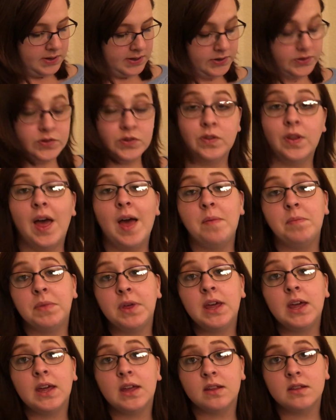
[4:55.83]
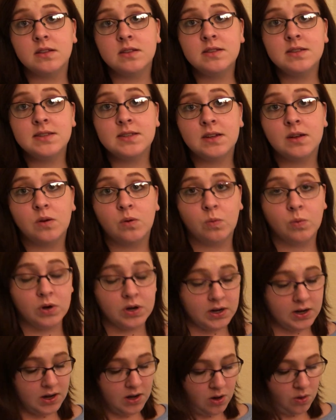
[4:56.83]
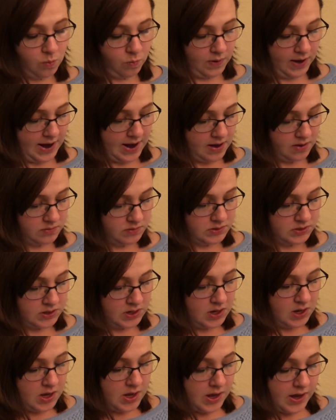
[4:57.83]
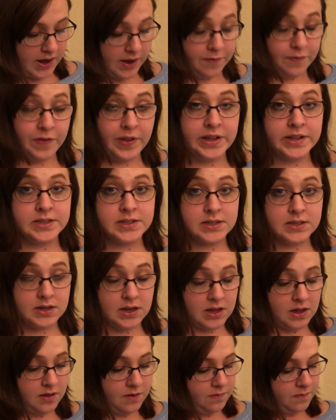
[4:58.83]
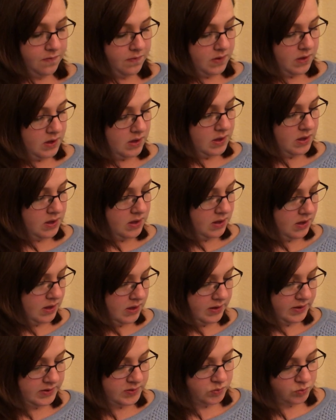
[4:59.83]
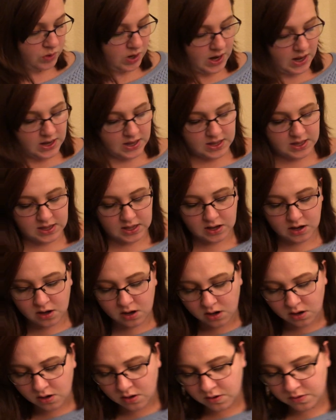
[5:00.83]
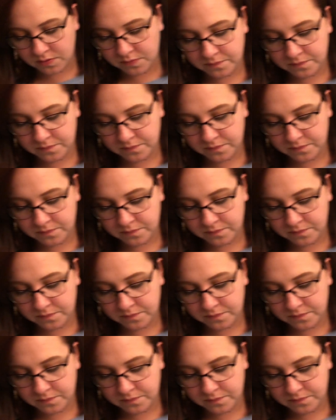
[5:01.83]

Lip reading: So that means we're going to round if it's right here.